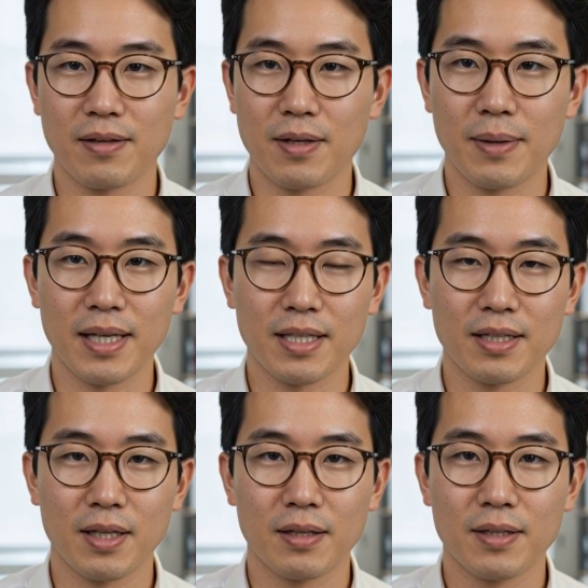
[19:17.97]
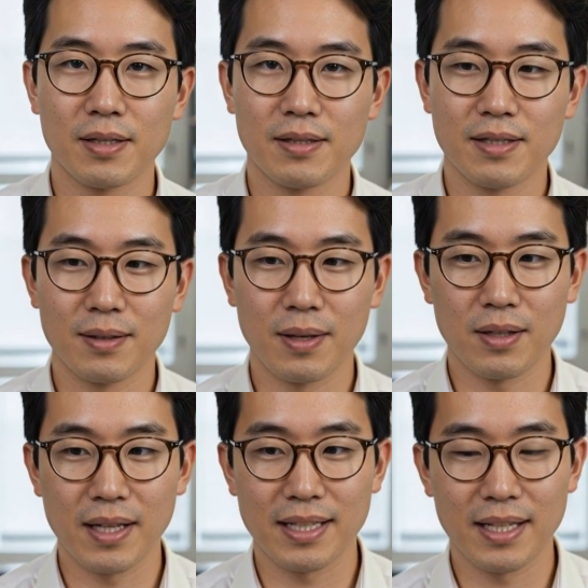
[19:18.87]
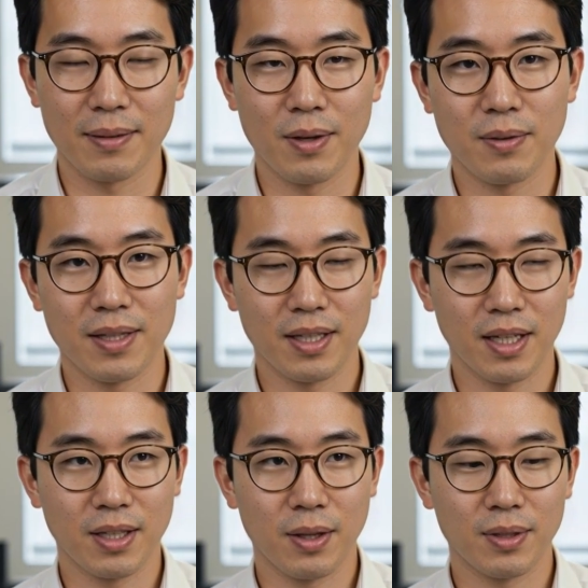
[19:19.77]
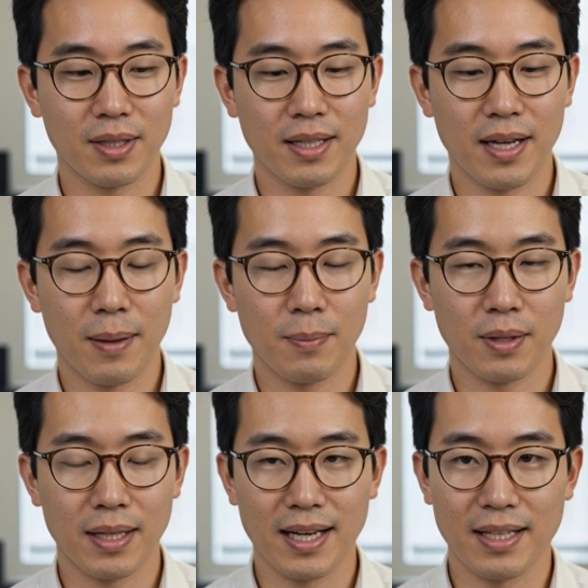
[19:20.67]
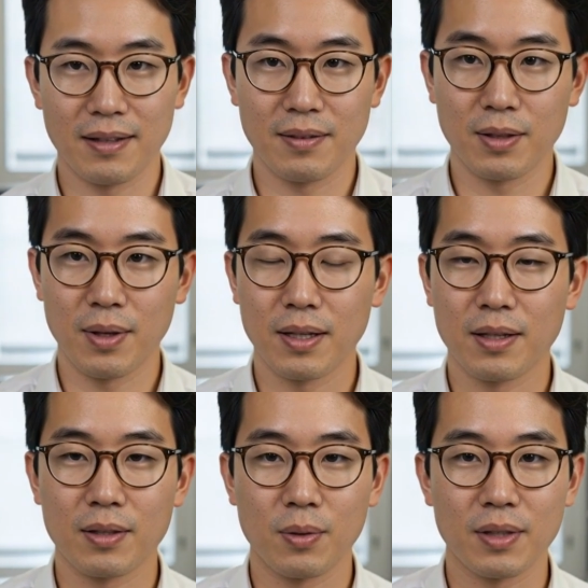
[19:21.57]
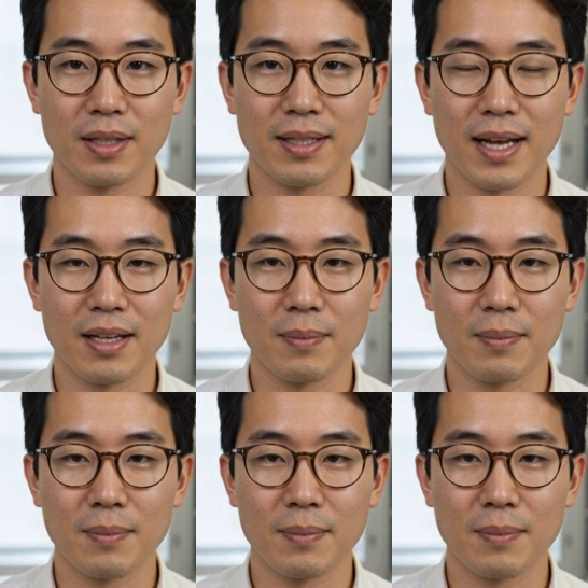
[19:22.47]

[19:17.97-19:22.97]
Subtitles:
If you're managing servers, especially anything involving shared hosting, multi-tenant infrastructure, or container